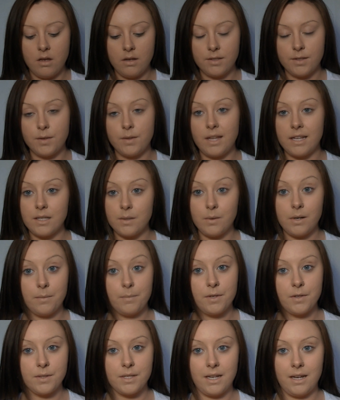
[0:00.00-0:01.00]
So that's what
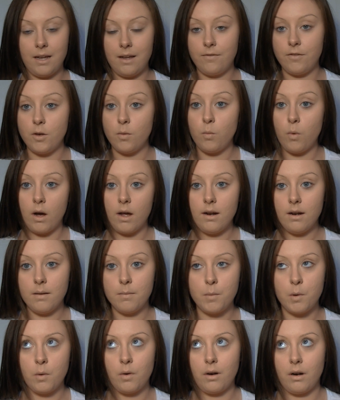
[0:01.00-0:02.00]
I'm using. If you want a
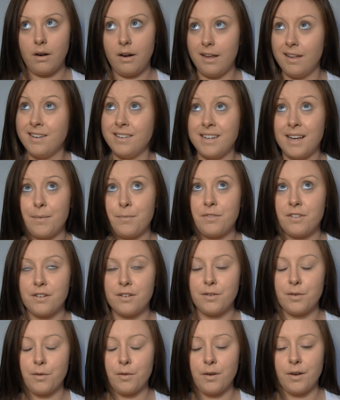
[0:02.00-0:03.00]
more in-depth
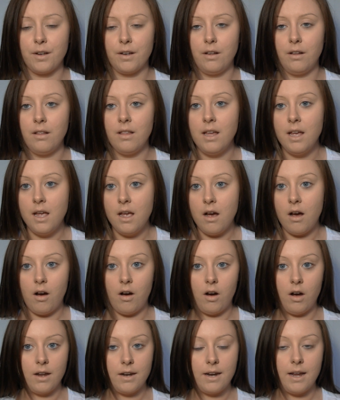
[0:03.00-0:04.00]
tutorial
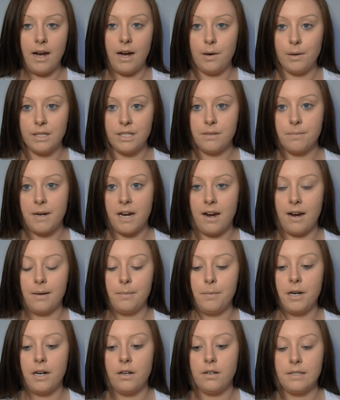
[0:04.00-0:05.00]
on how I do my
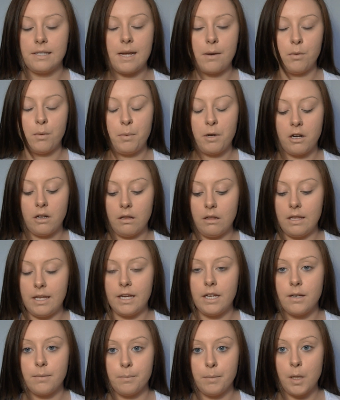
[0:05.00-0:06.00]
eyebrows, I will put a
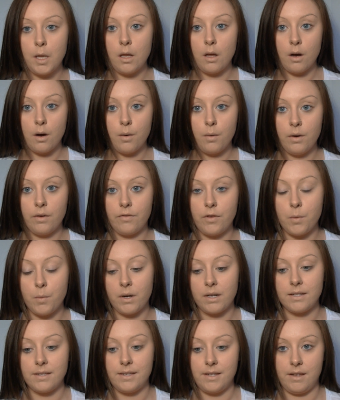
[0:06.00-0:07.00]
link below if you
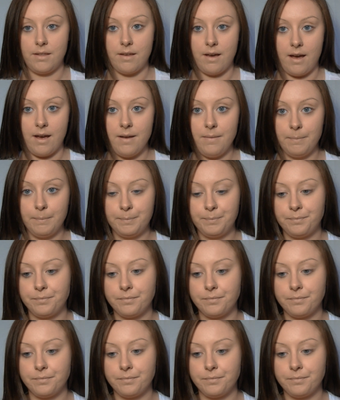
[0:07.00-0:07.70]
want to see that.